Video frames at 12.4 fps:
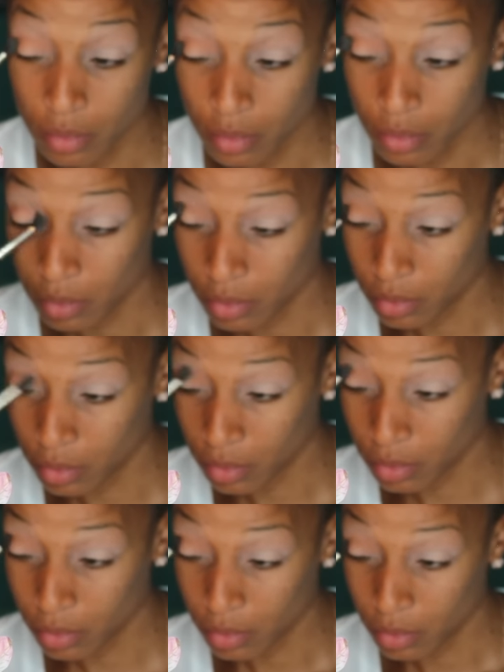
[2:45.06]
And I'm
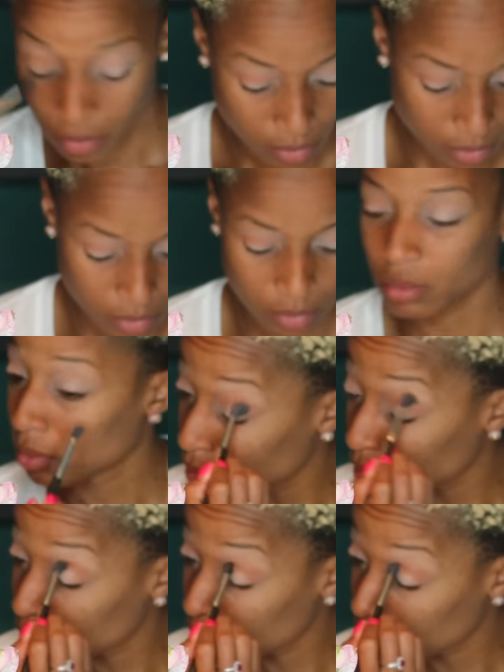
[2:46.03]
just blending
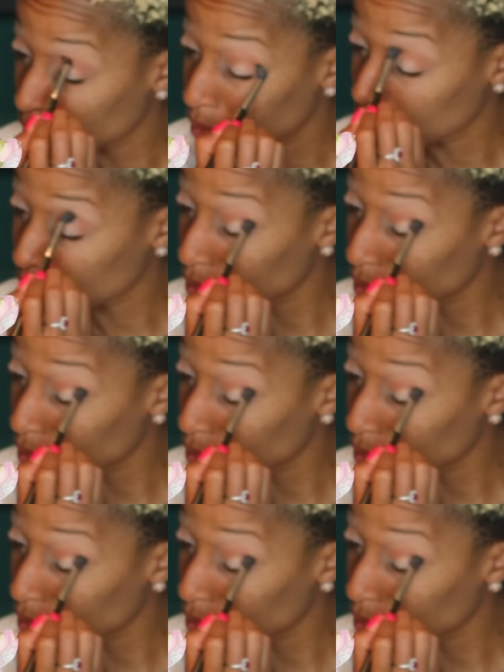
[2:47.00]
that out and